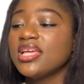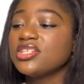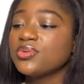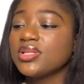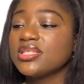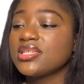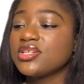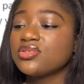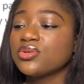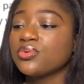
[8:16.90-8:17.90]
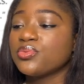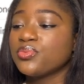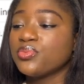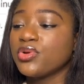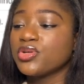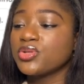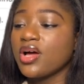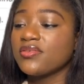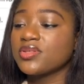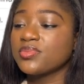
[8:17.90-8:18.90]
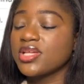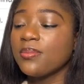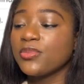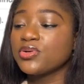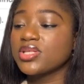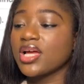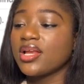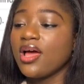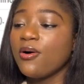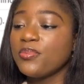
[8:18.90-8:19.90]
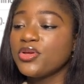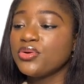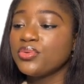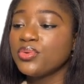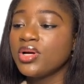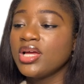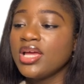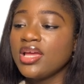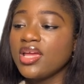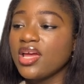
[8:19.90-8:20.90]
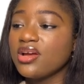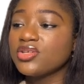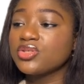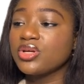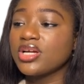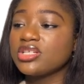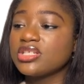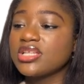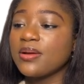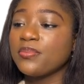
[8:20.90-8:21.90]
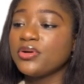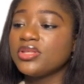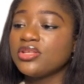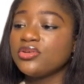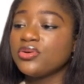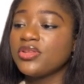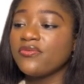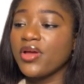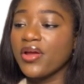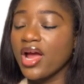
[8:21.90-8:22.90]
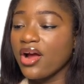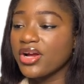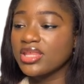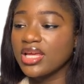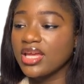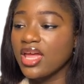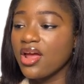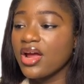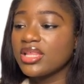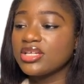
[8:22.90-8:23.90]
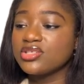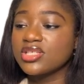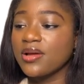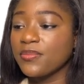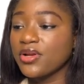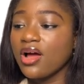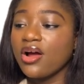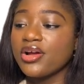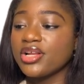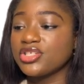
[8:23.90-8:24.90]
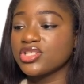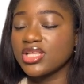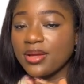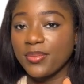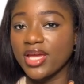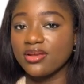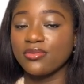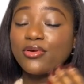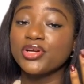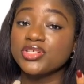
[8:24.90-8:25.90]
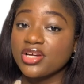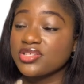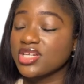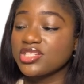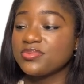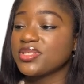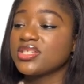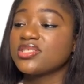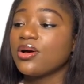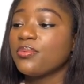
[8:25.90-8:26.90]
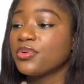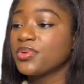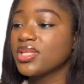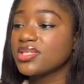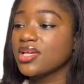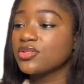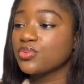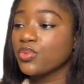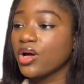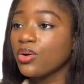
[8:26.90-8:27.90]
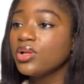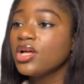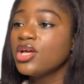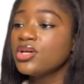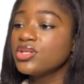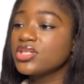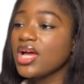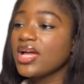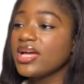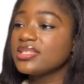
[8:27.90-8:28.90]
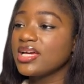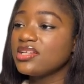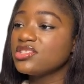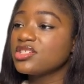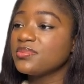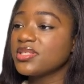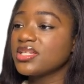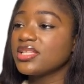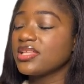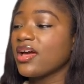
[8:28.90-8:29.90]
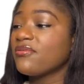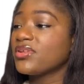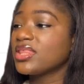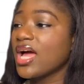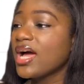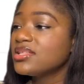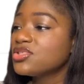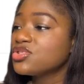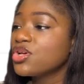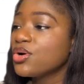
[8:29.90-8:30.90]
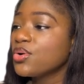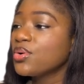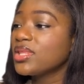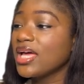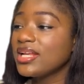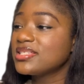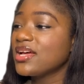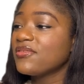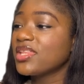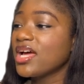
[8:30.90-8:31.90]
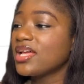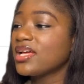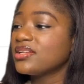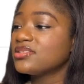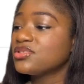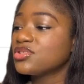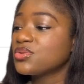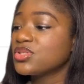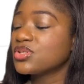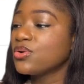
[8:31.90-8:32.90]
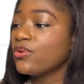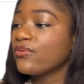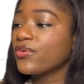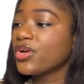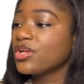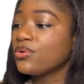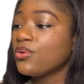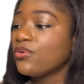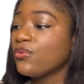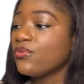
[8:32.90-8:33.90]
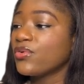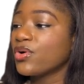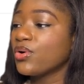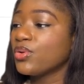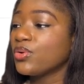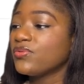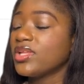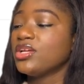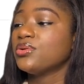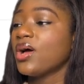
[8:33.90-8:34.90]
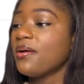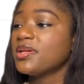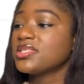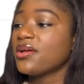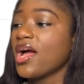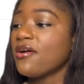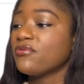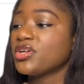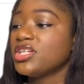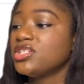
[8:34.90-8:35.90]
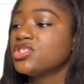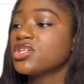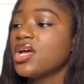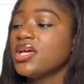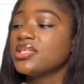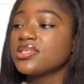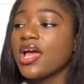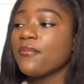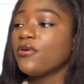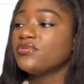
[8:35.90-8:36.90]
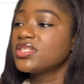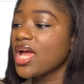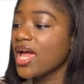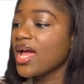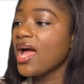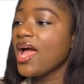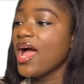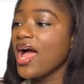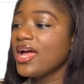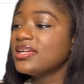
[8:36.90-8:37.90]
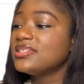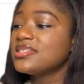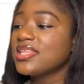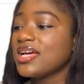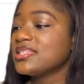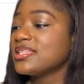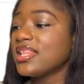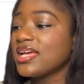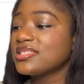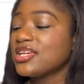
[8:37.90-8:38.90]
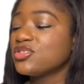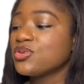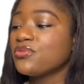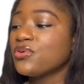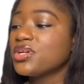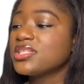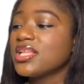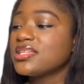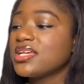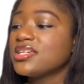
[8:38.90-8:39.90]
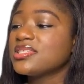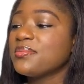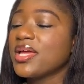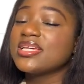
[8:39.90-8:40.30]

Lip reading: that is what this is. So we also have some samples that can help you here. So you can just like put, the very hard thing here and then just like put hard and just like make it. Of course, you can use GPT to help you with this as well. So yeah, guys, that is just basically that for that. So that is that for that. And if you just want to go over it, go over all of the habits that you have for each time of day. And that is the last thing. So of course, the last thing is to make